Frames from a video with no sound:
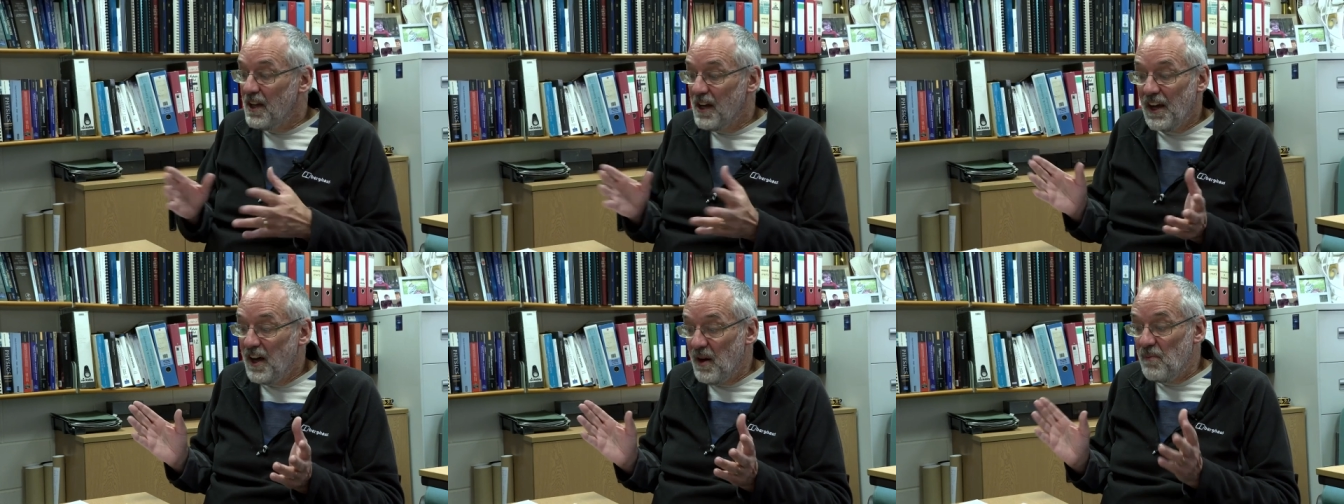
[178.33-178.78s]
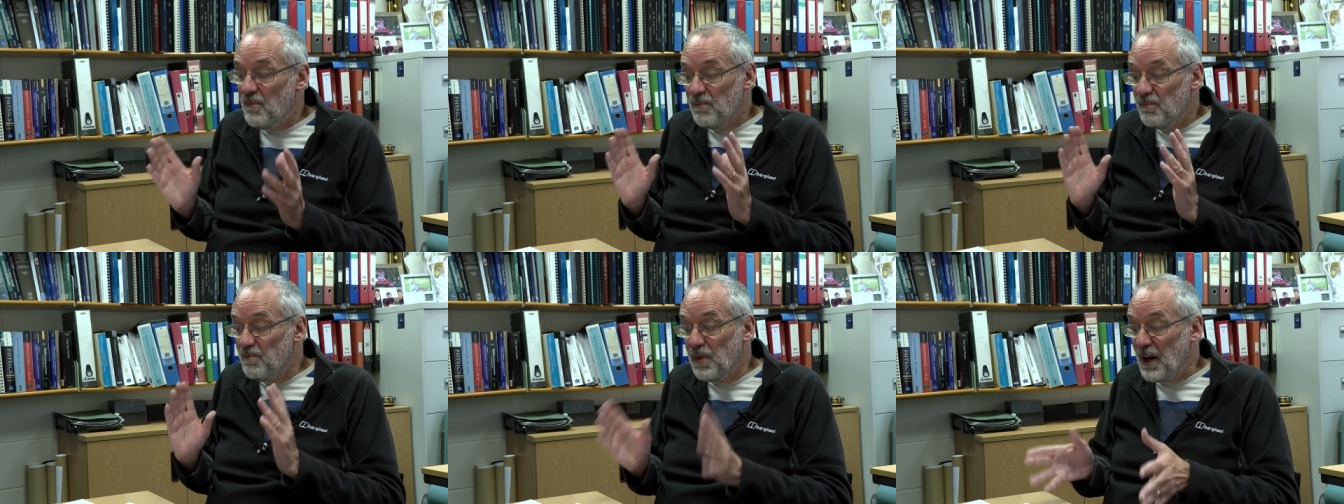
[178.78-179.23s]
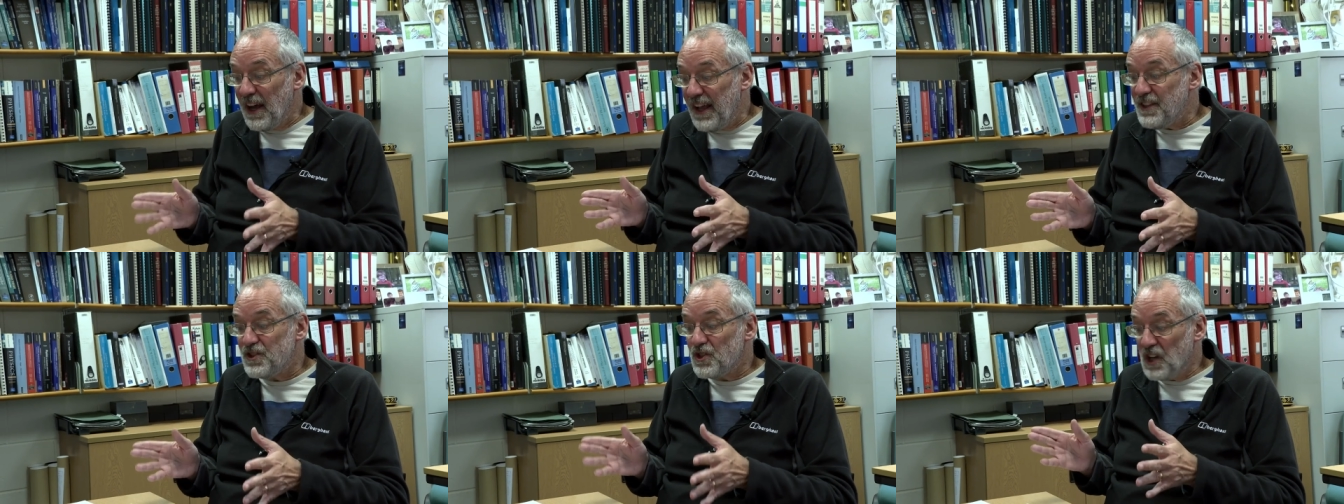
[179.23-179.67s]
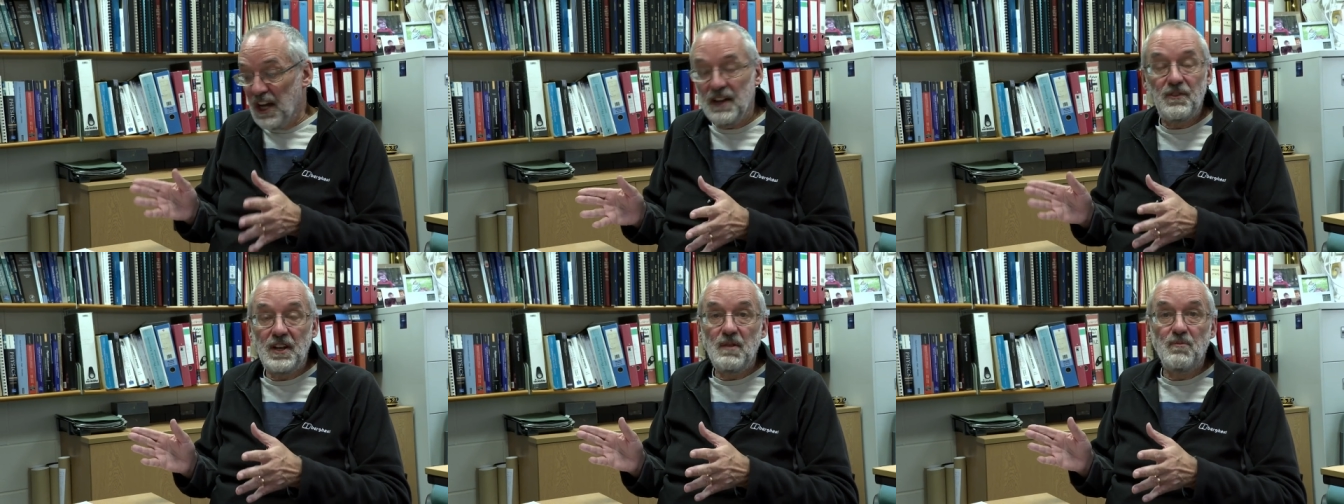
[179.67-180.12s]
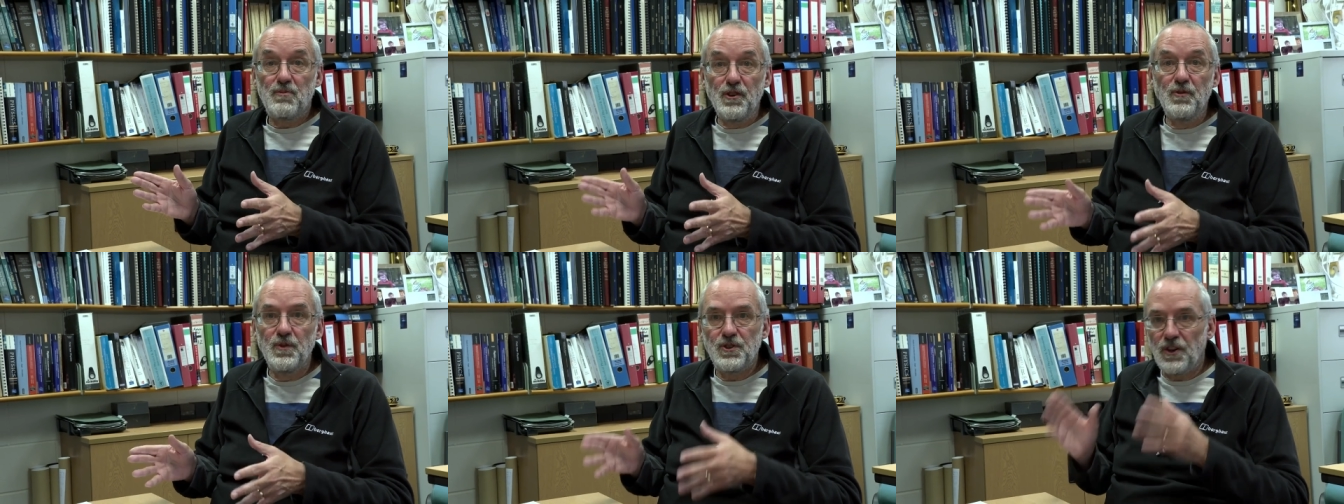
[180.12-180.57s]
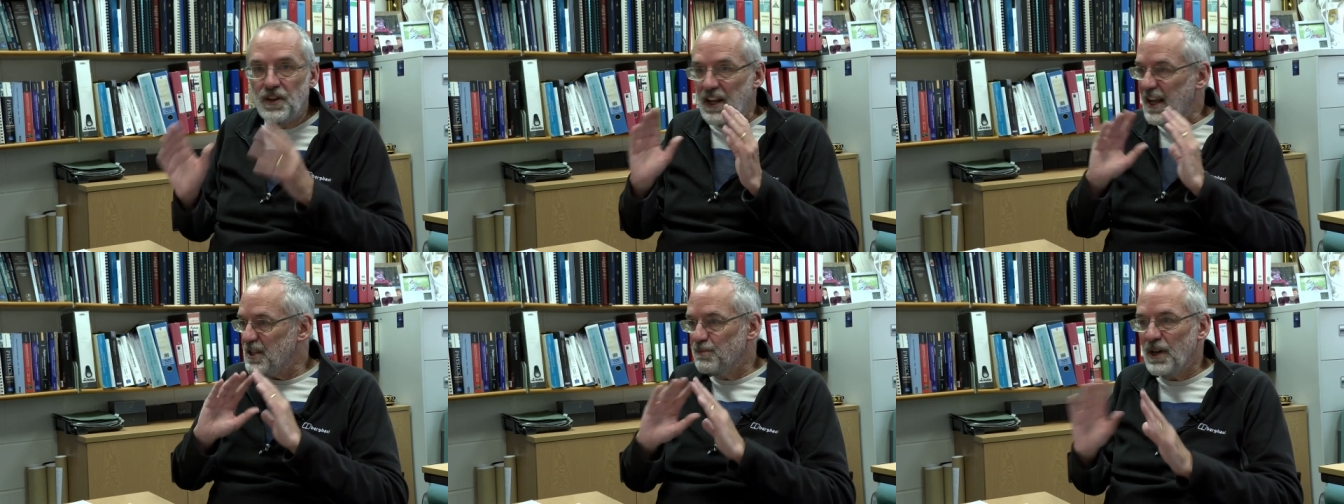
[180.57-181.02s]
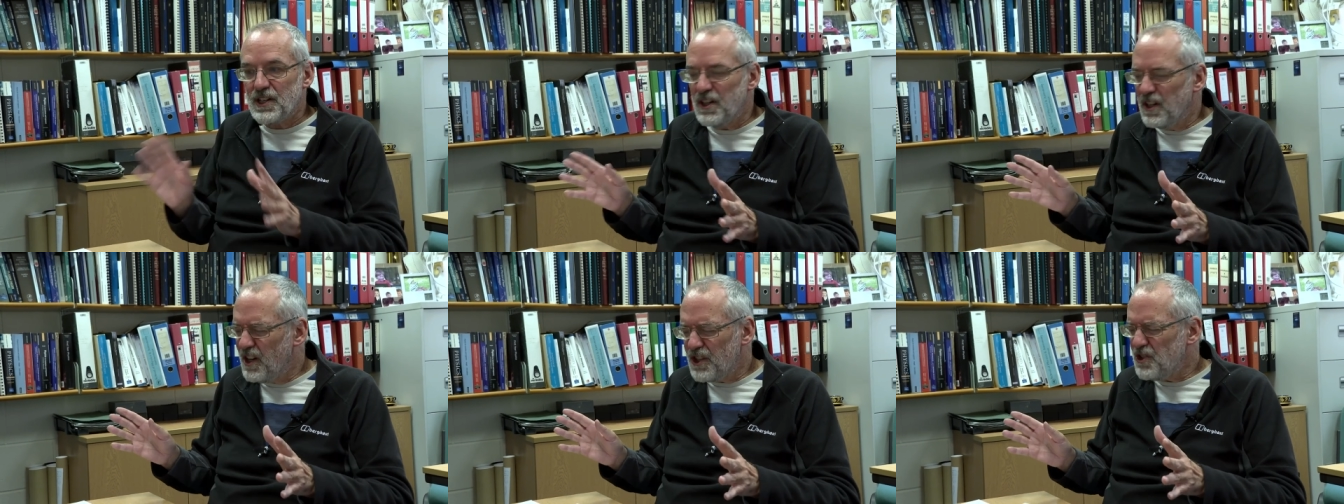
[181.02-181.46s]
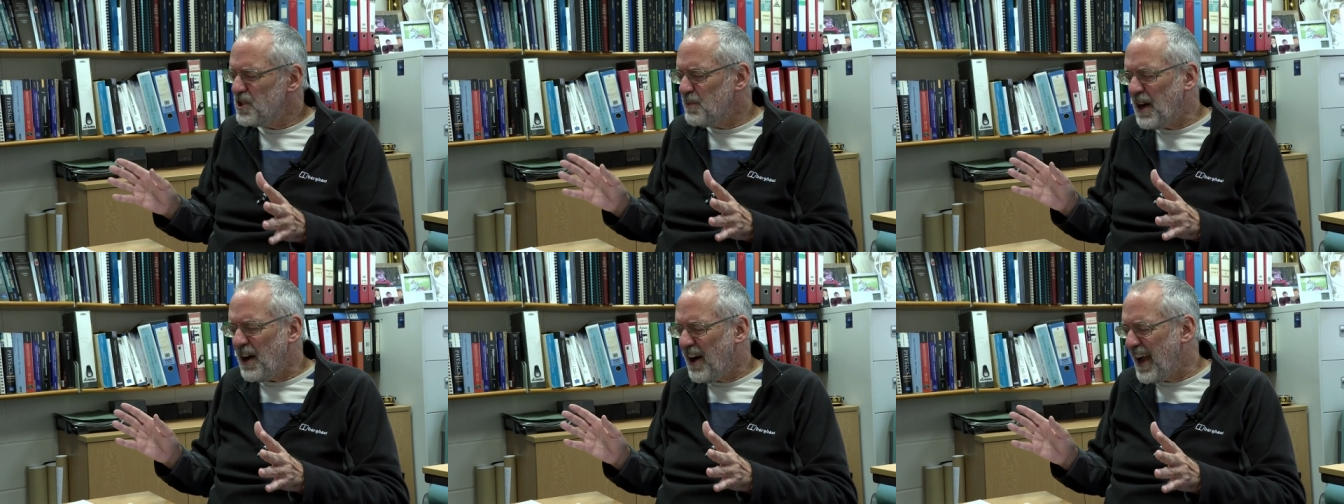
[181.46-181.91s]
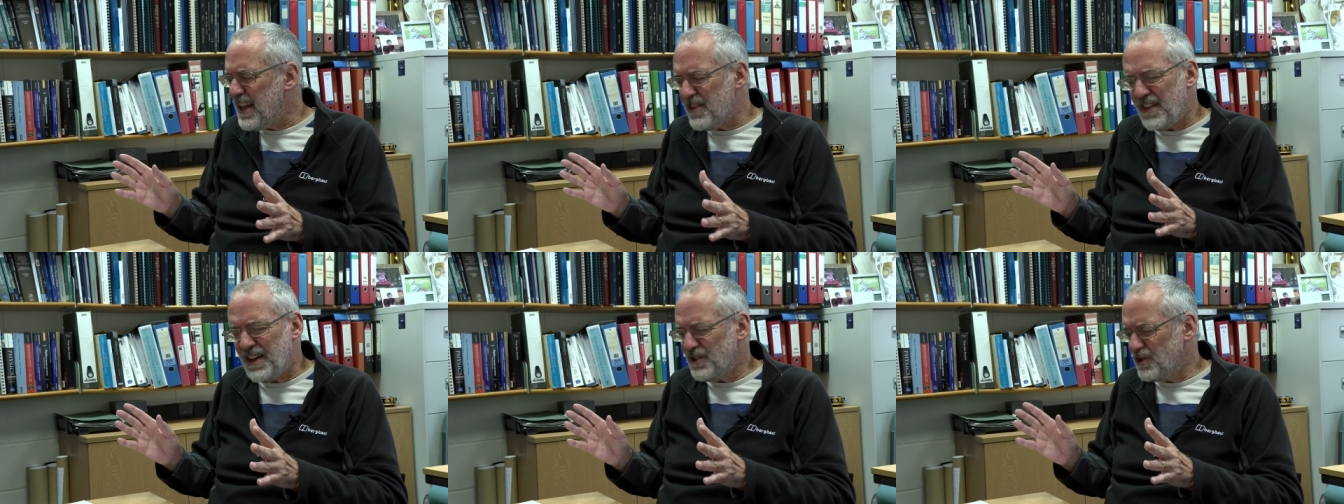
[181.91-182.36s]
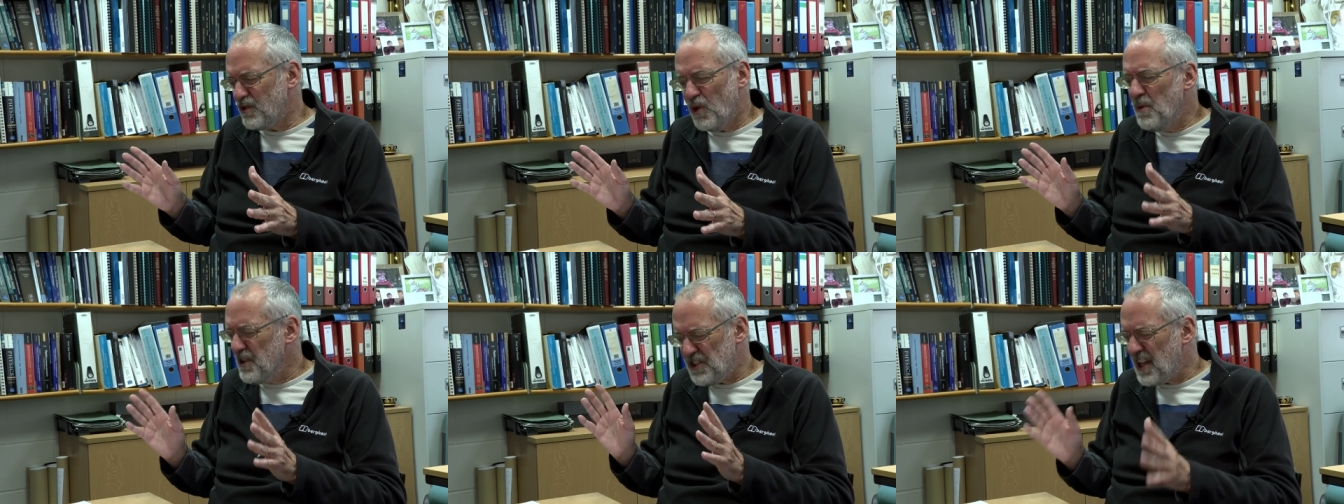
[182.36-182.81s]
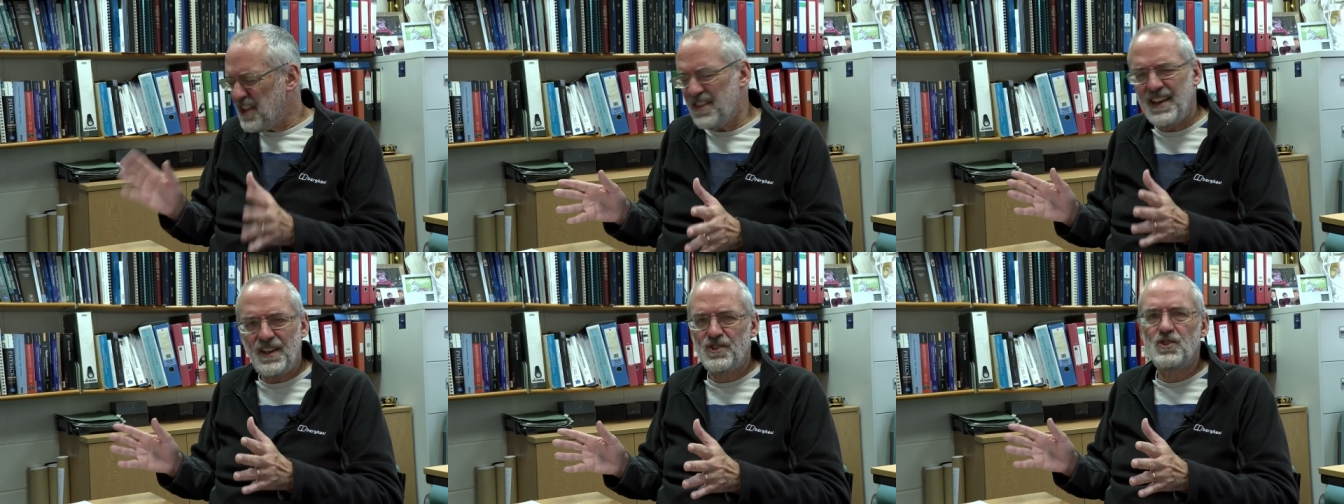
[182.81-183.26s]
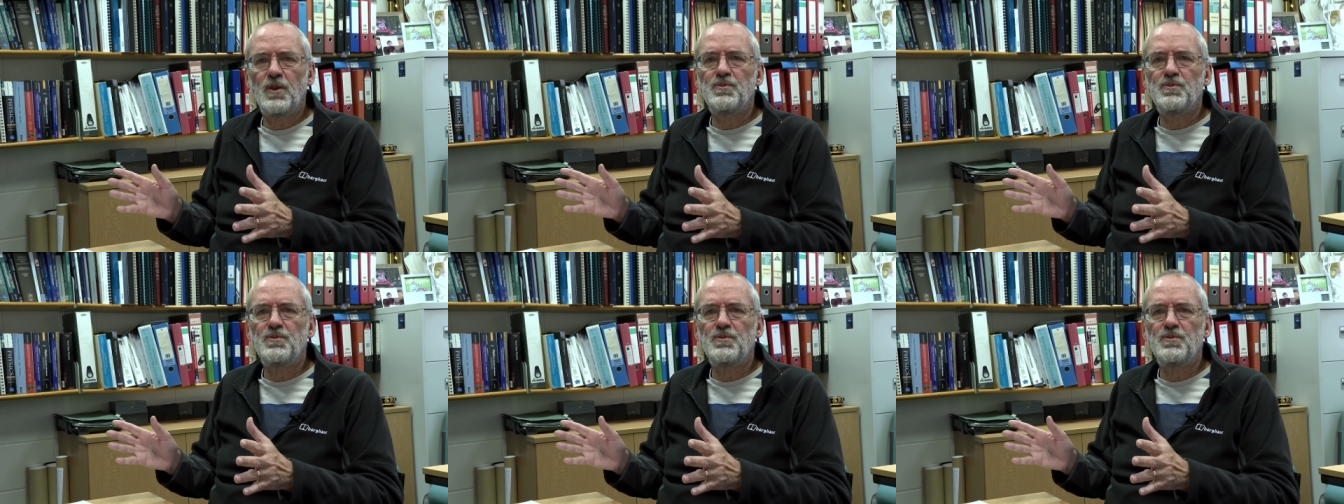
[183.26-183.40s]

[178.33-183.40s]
Um, but it's kind of an improvement on it. It's much larger. It's about eight thousand, almost eight thousand